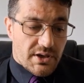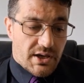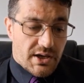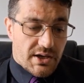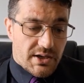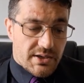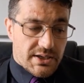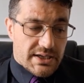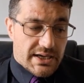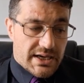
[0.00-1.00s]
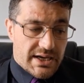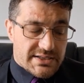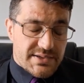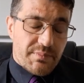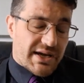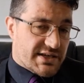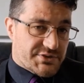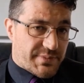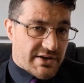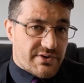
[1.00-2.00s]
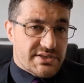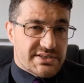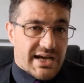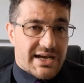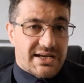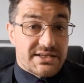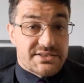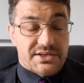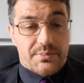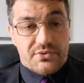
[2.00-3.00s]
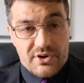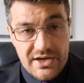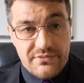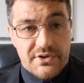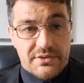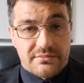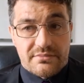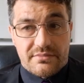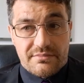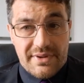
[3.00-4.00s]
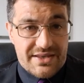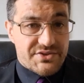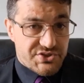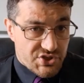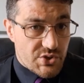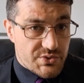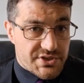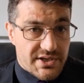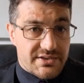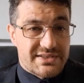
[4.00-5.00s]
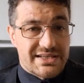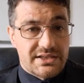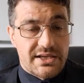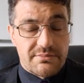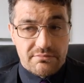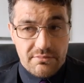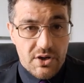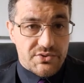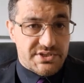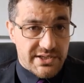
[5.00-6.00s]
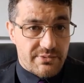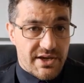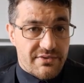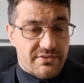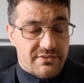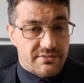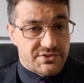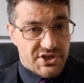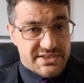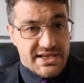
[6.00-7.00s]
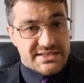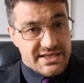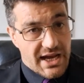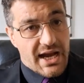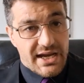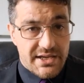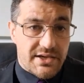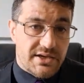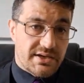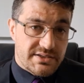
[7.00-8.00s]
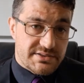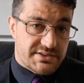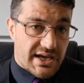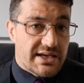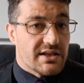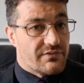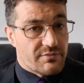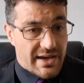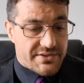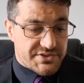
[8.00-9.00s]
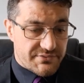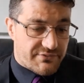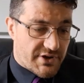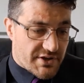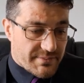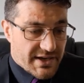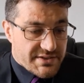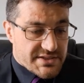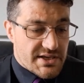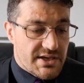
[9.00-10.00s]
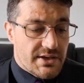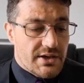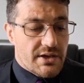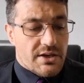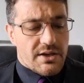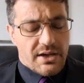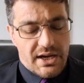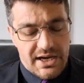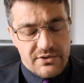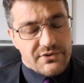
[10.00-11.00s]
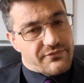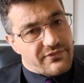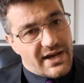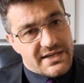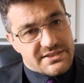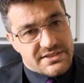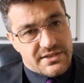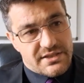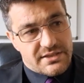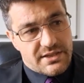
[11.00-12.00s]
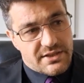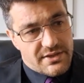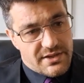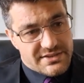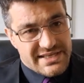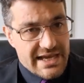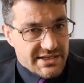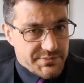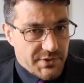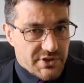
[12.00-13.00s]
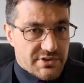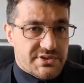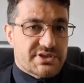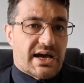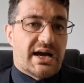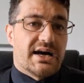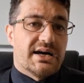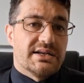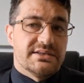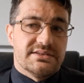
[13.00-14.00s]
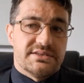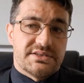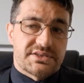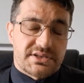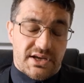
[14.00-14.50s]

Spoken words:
And in my experience as a private maths tutor, dealing mostly with GCSE higher and A-level maths and further maths, I often find that textbooks and